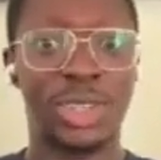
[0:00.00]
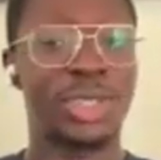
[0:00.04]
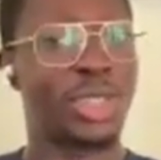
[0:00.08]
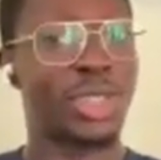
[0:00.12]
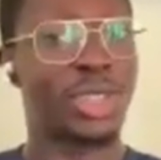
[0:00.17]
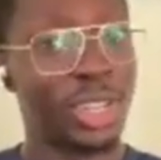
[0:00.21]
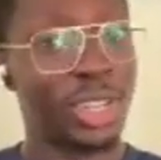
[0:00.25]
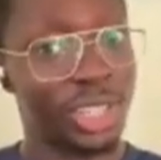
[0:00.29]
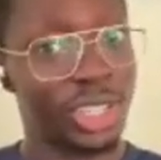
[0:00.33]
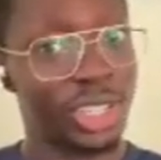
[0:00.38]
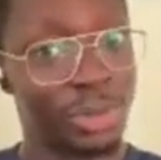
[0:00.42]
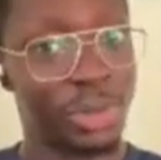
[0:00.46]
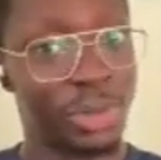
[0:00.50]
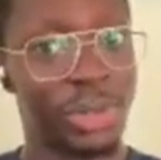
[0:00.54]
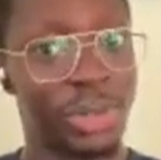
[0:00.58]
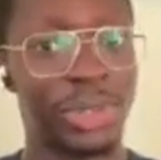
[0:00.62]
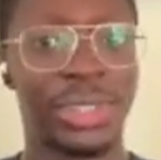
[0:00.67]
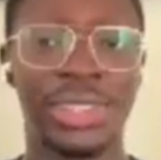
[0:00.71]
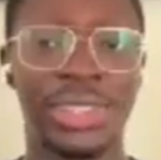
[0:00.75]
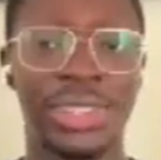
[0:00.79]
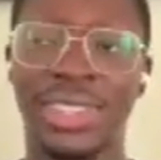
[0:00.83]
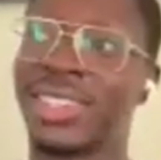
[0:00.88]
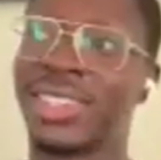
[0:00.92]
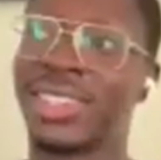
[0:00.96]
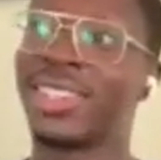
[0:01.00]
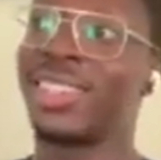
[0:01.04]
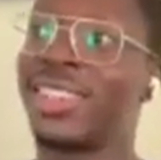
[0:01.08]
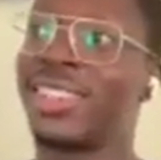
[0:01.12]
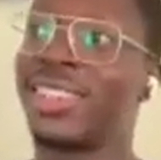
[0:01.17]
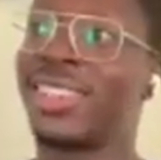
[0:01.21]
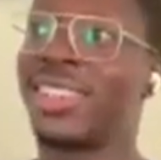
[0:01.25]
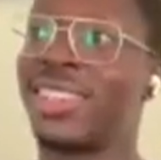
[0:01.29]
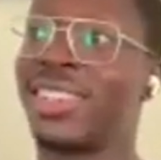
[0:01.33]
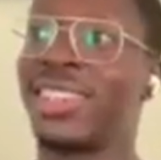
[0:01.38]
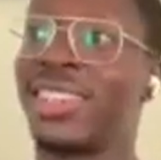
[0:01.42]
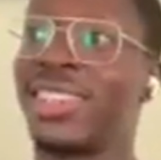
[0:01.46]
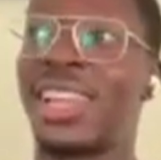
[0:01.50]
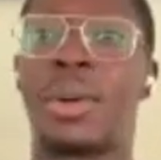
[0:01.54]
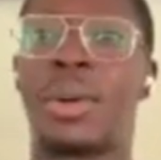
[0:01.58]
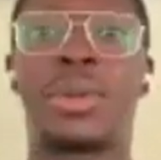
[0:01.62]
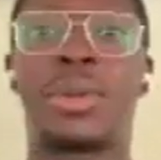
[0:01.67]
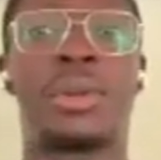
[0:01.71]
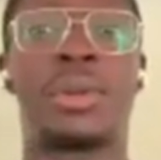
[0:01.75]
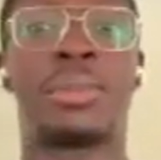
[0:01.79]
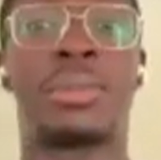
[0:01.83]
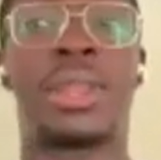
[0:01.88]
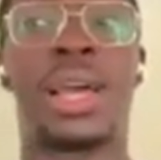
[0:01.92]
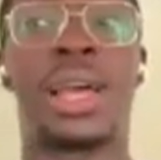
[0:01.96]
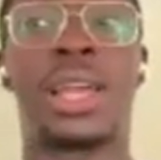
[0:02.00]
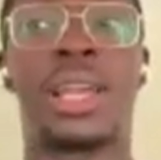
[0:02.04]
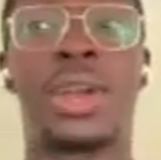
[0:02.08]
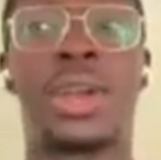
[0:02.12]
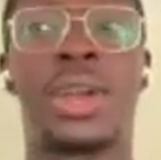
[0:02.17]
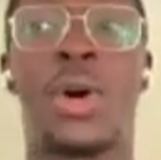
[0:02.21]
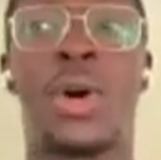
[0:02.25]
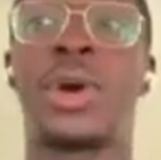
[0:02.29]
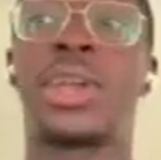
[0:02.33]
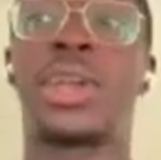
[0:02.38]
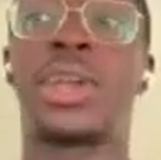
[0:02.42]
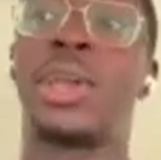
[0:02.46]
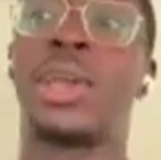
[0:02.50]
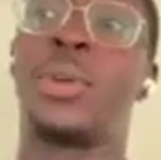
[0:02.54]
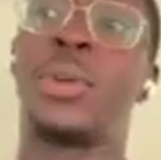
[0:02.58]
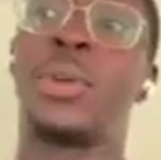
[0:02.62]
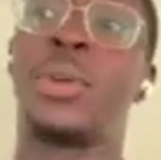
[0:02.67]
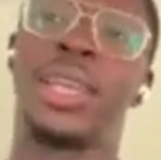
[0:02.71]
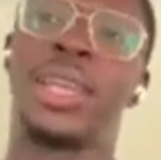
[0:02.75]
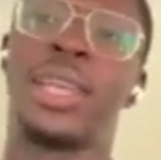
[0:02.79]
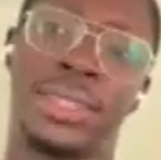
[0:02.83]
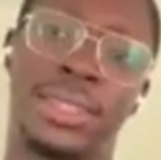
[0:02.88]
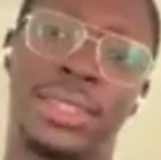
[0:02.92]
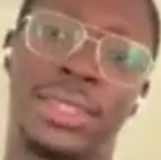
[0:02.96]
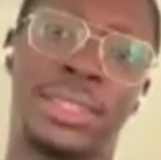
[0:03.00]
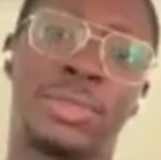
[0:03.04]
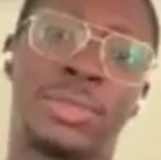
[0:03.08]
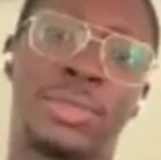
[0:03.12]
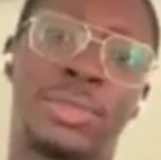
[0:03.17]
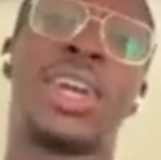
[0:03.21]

He's untouchable? That one I'm like, okay, wait.